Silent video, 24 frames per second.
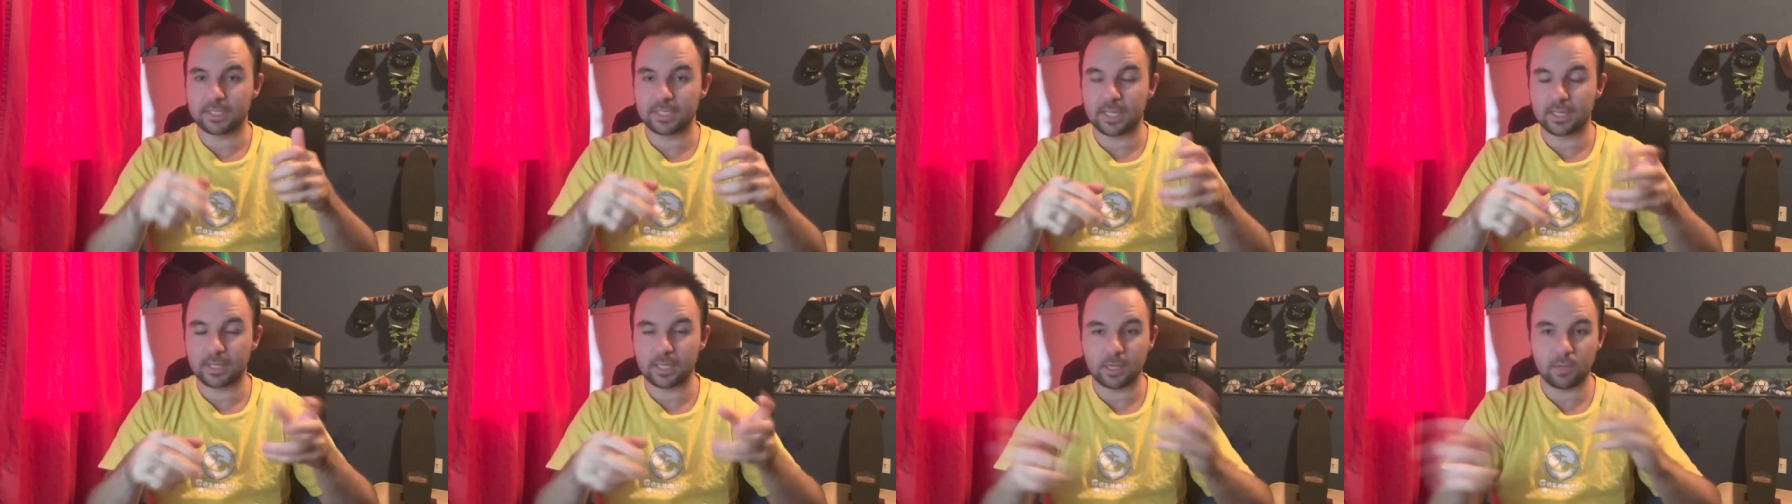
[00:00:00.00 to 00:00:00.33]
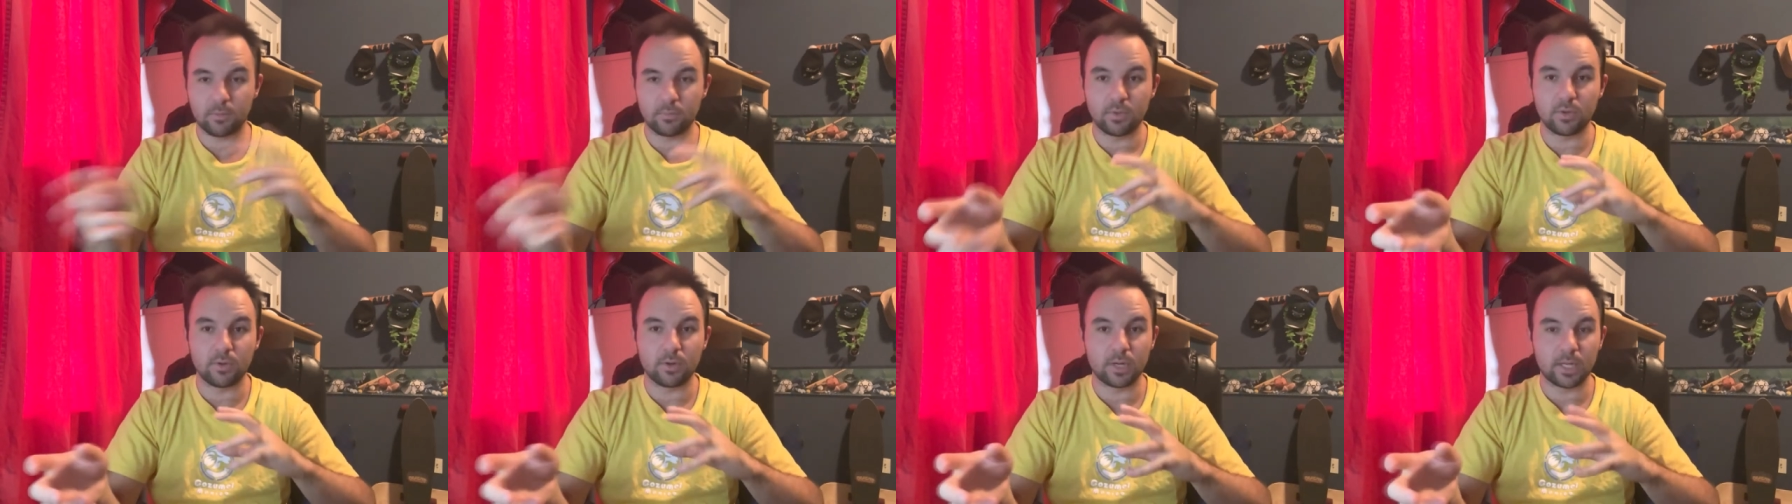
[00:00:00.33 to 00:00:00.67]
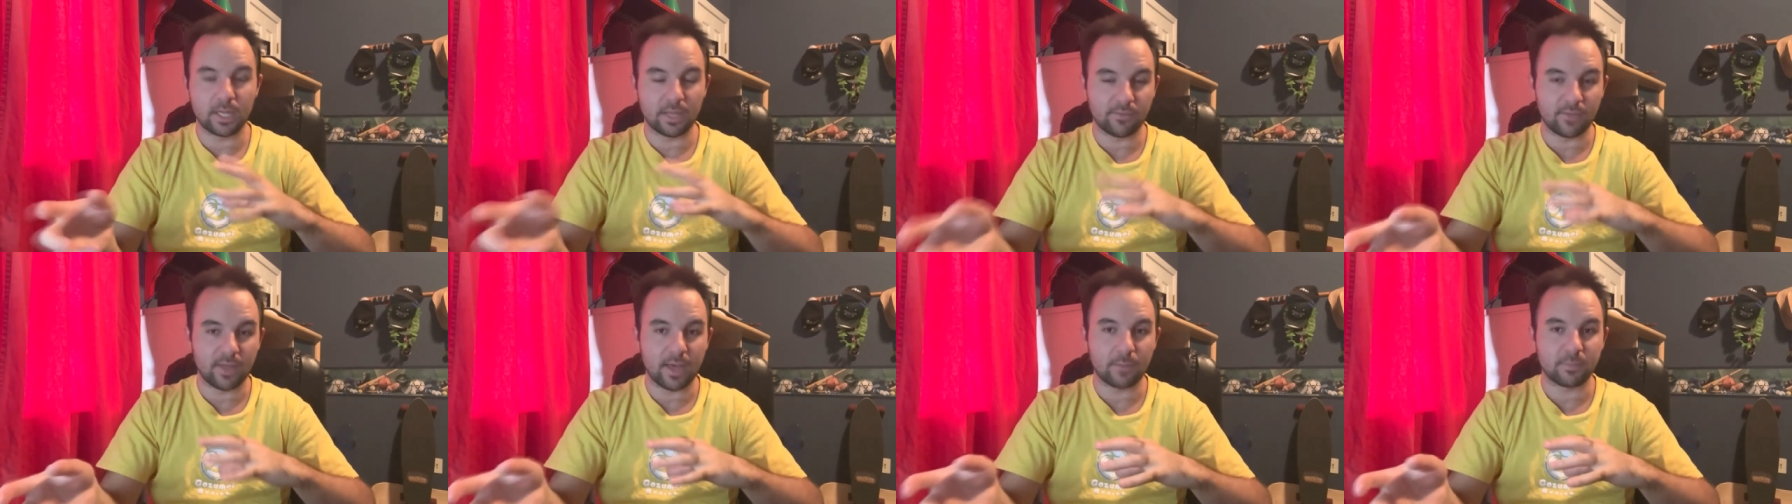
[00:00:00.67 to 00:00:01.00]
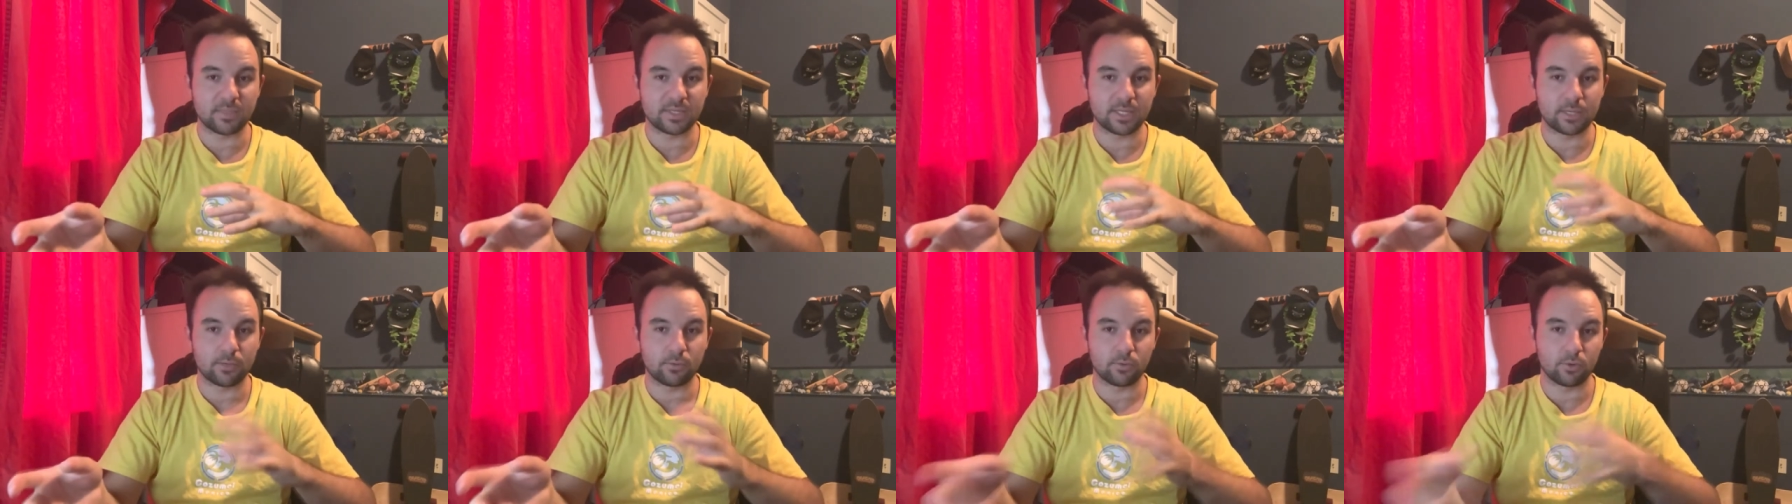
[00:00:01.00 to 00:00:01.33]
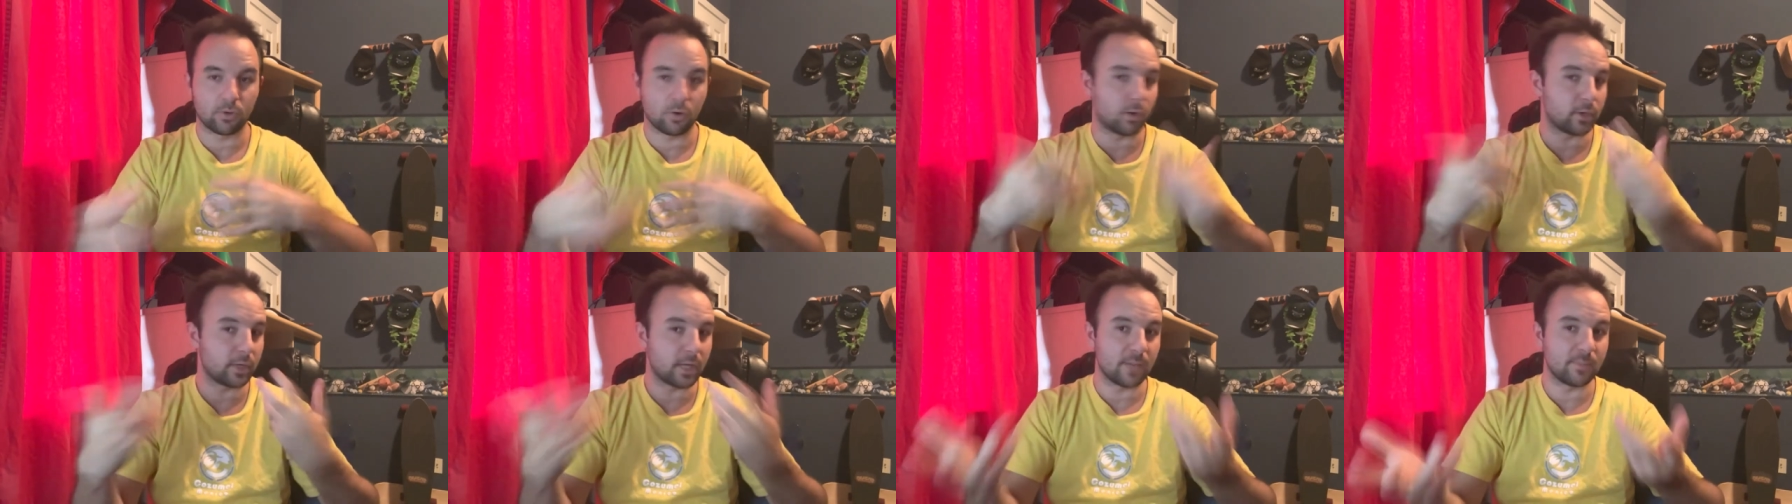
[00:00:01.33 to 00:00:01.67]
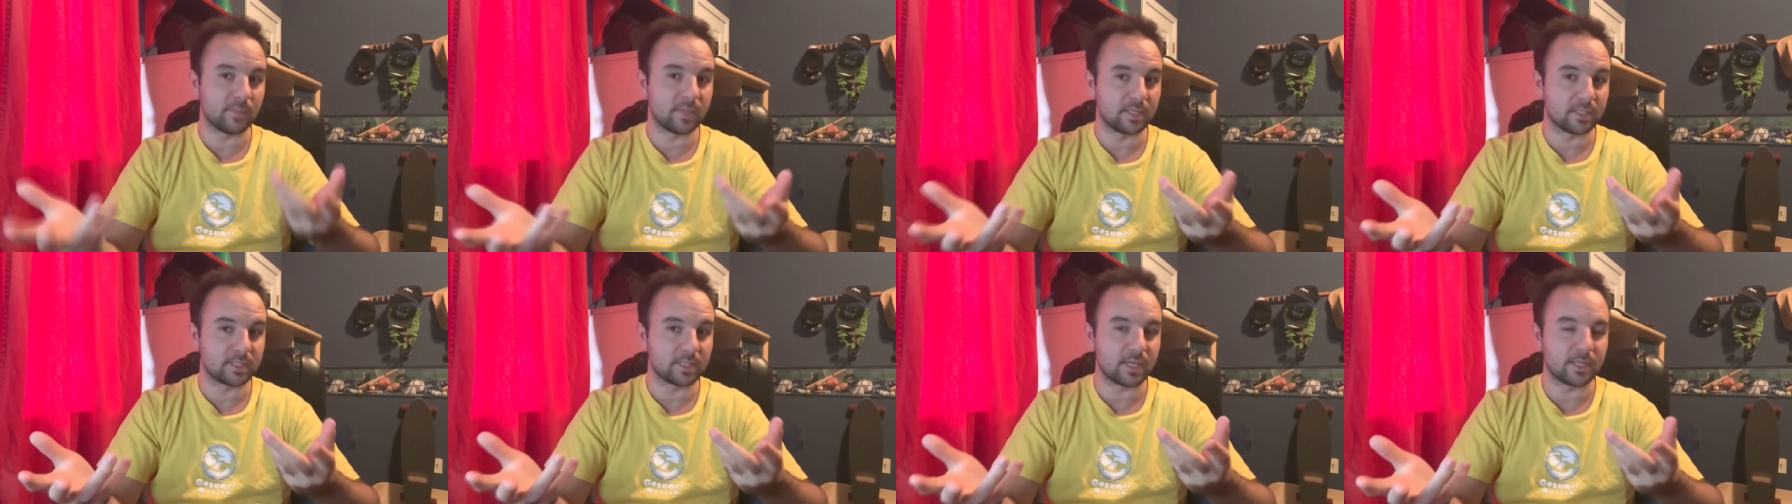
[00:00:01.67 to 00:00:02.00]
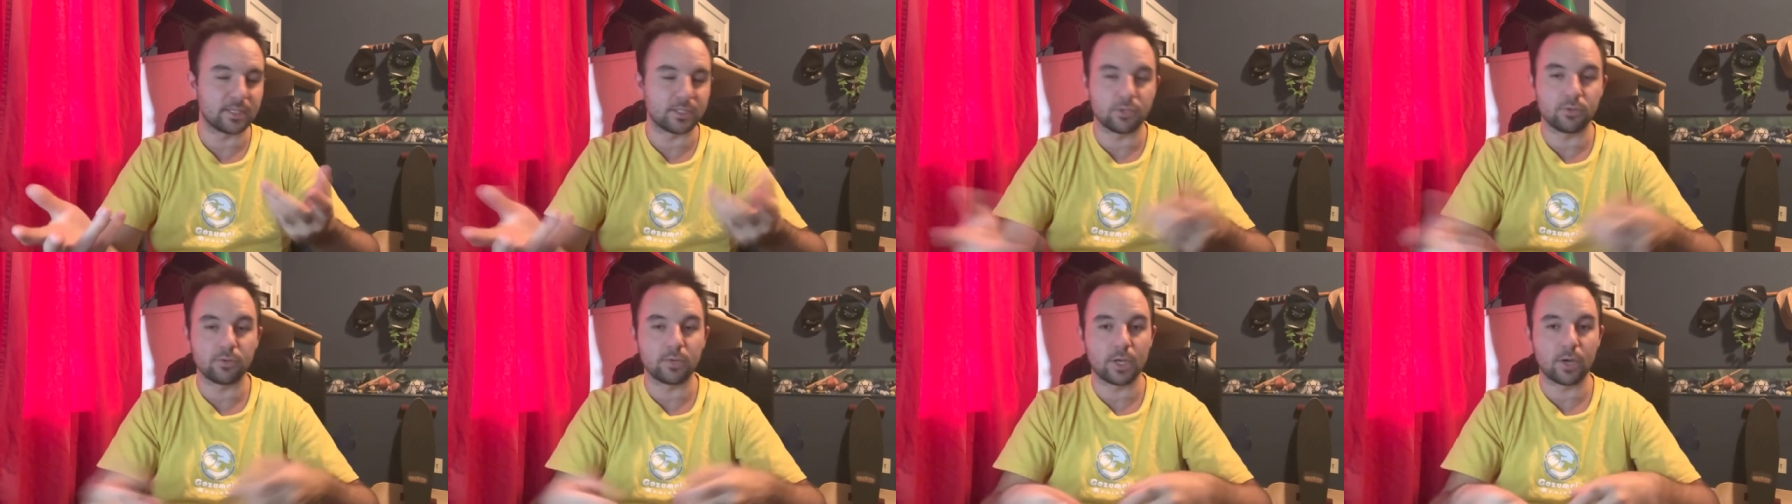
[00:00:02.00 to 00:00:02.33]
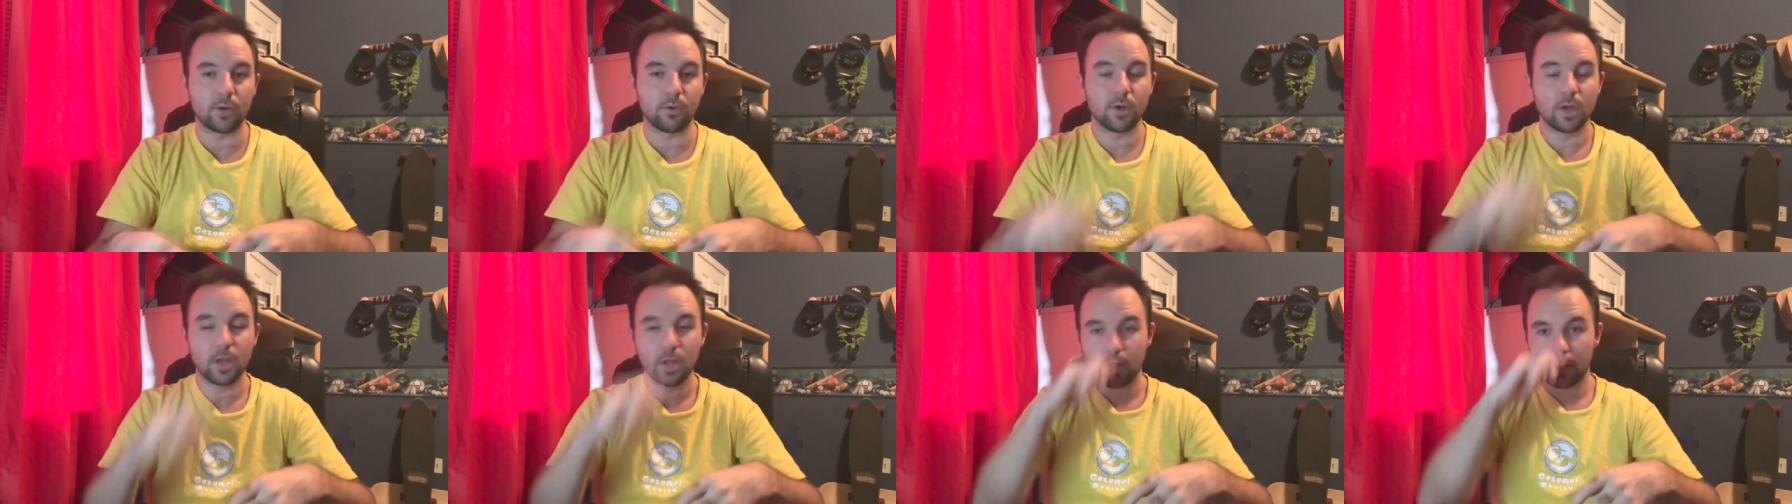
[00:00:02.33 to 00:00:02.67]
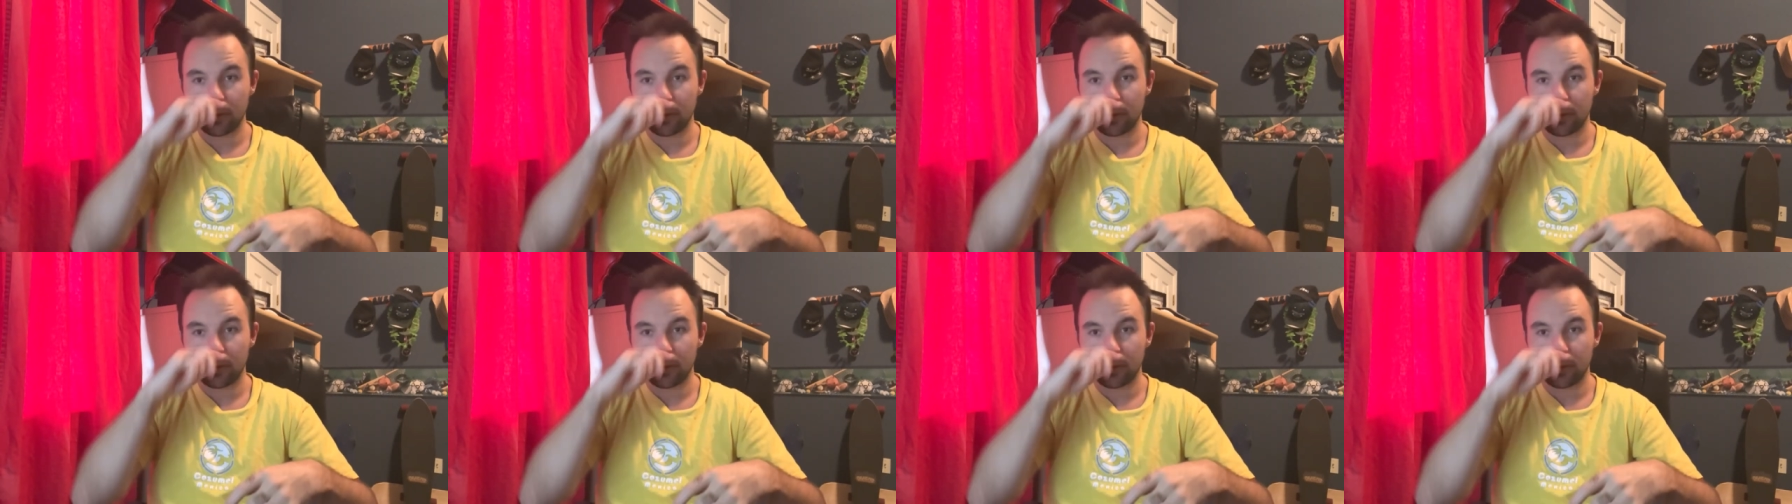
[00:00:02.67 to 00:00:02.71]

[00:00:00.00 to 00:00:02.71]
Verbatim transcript: that the community of that particular card game, in this case Yu-Gi-Oh,